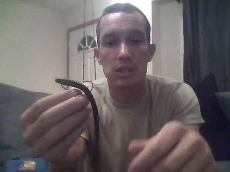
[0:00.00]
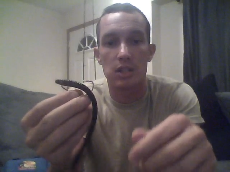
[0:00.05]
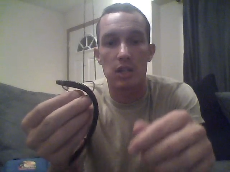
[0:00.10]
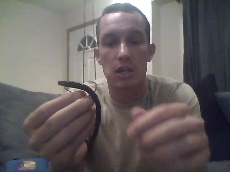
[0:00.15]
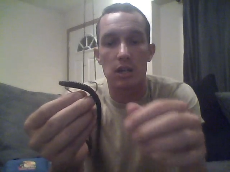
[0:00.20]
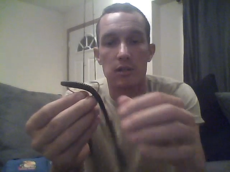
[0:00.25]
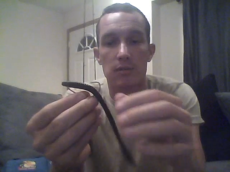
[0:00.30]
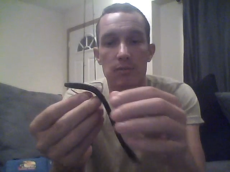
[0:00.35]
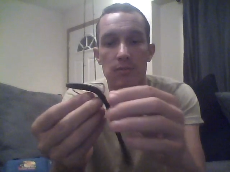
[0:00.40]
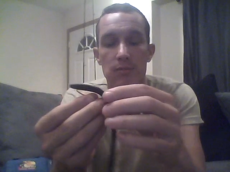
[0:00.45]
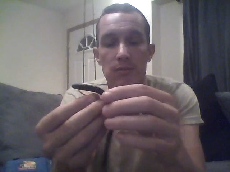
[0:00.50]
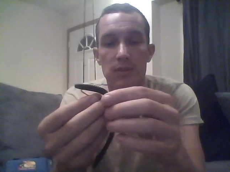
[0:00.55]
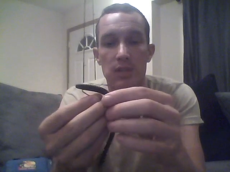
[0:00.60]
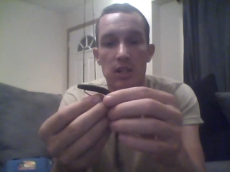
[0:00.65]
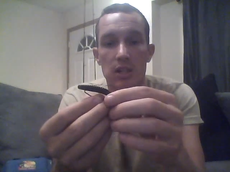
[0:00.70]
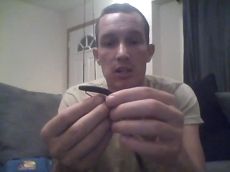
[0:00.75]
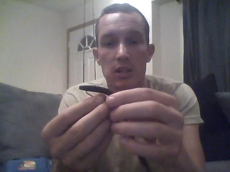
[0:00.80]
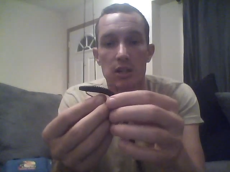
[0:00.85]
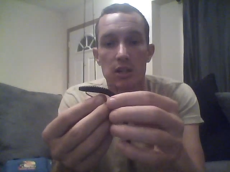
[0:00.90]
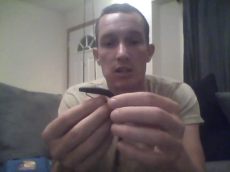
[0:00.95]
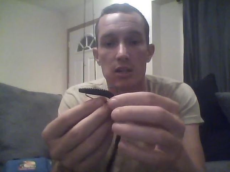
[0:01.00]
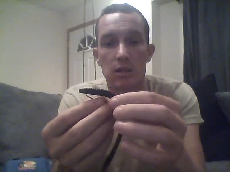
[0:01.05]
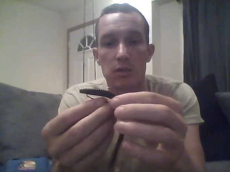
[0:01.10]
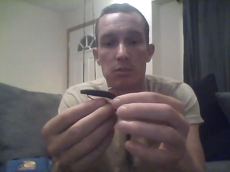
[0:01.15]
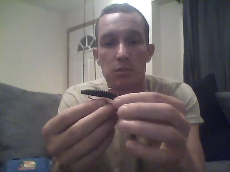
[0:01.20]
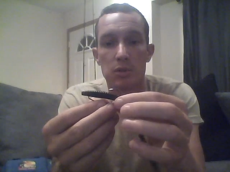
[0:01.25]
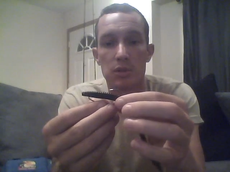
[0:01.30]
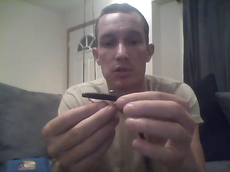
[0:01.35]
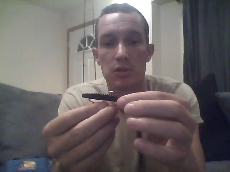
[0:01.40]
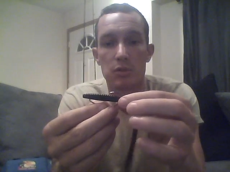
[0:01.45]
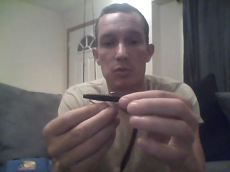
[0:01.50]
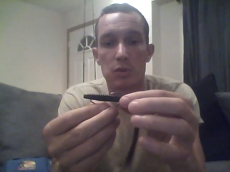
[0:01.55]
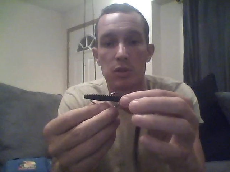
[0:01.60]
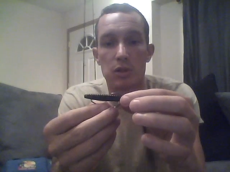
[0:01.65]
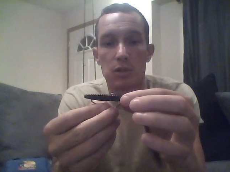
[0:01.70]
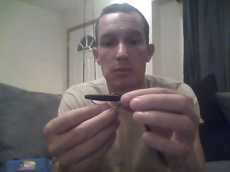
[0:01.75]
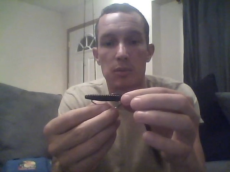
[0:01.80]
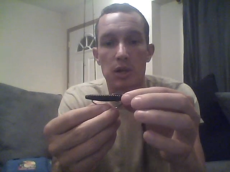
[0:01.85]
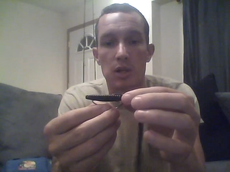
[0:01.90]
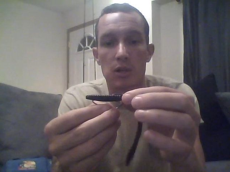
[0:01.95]
Okay, push your
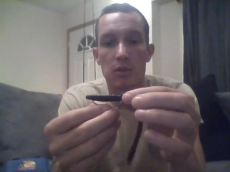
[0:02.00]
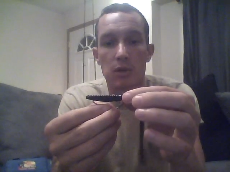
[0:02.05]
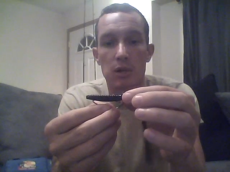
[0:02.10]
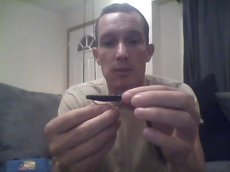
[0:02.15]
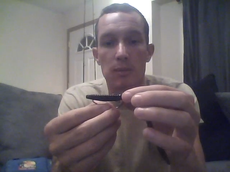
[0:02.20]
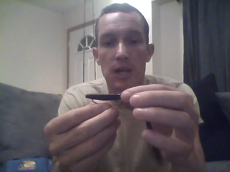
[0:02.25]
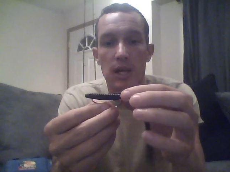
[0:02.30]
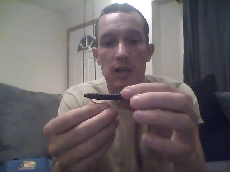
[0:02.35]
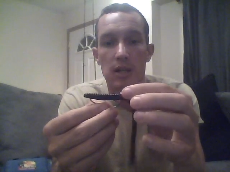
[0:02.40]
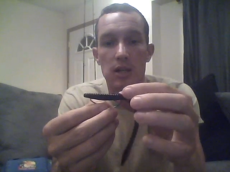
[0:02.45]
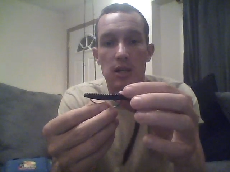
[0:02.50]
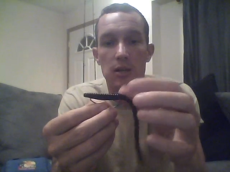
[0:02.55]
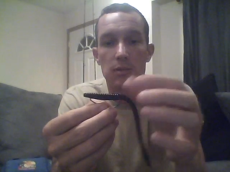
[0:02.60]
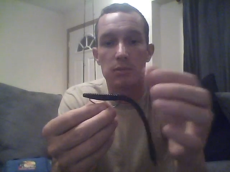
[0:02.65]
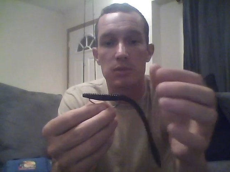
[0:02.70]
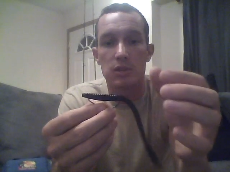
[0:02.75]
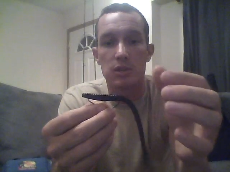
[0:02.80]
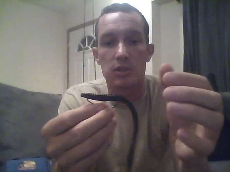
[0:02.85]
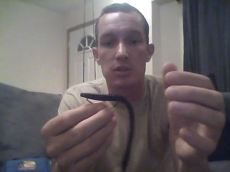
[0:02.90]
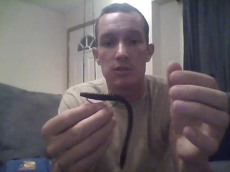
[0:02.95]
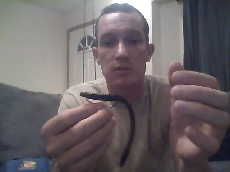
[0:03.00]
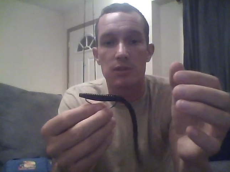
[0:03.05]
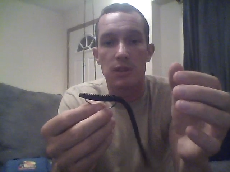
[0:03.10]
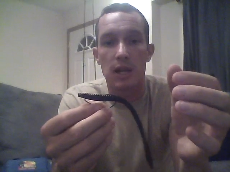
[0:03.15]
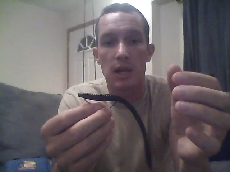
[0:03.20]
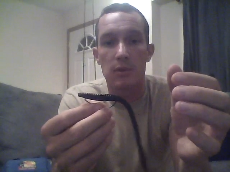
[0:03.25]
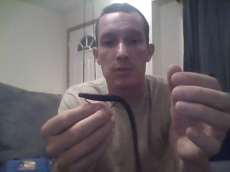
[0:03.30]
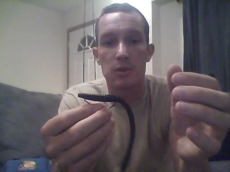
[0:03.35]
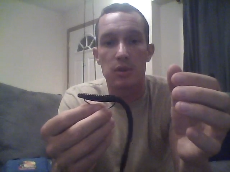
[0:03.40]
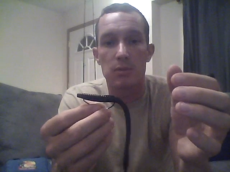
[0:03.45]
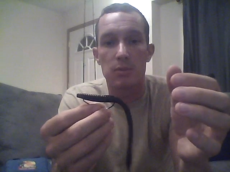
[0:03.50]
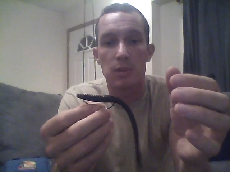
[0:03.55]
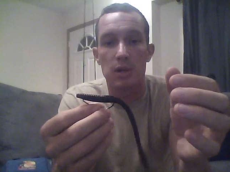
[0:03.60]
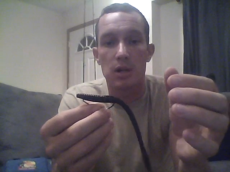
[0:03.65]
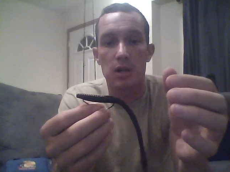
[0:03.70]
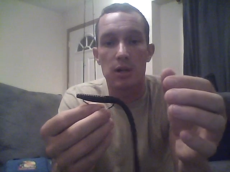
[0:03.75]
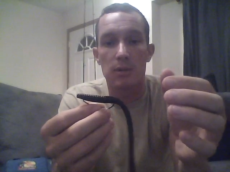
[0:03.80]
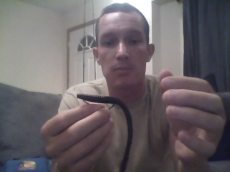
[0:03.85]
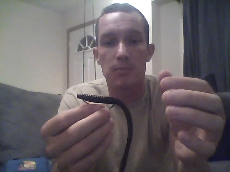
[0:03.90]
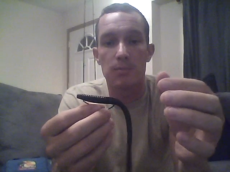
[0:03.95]
worm all the way back up until it's flat with the
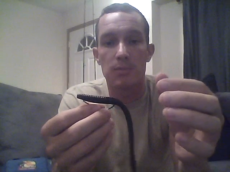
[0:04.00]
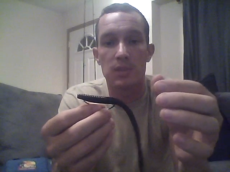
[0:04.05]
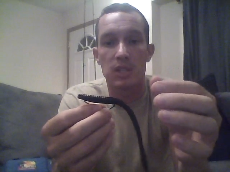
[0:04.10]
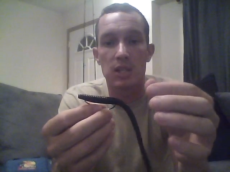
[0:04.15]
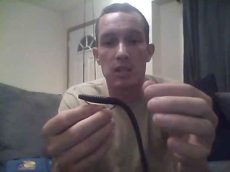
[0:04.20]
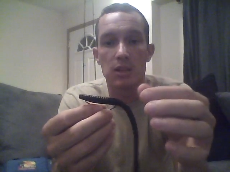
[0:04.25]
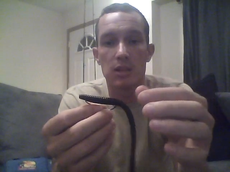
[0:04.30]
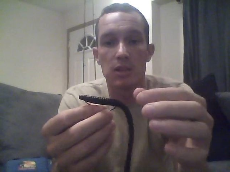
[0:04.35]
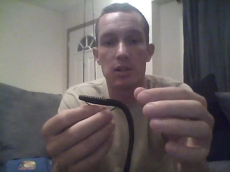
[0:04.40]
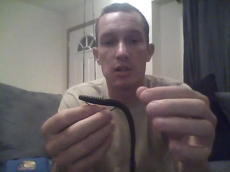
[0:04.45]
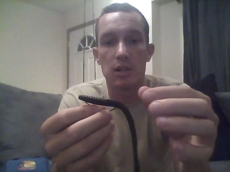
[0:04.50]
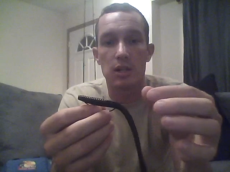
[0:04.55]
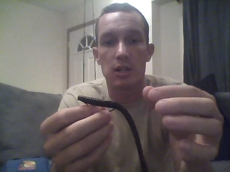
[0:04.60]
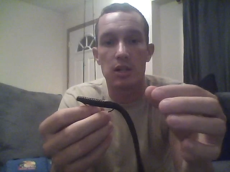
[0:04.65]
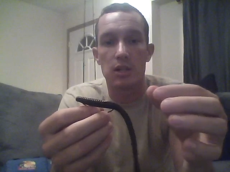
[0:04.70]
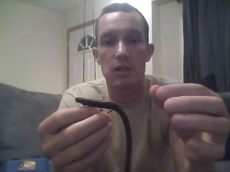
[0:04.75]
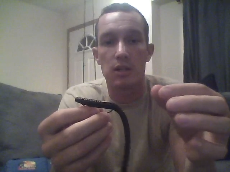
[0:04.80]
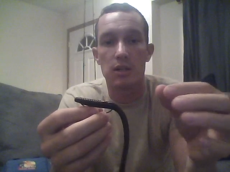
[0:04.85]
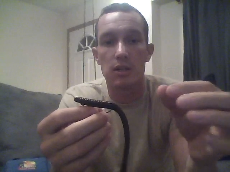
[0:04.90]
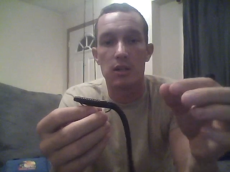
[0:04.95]
barb and the hook.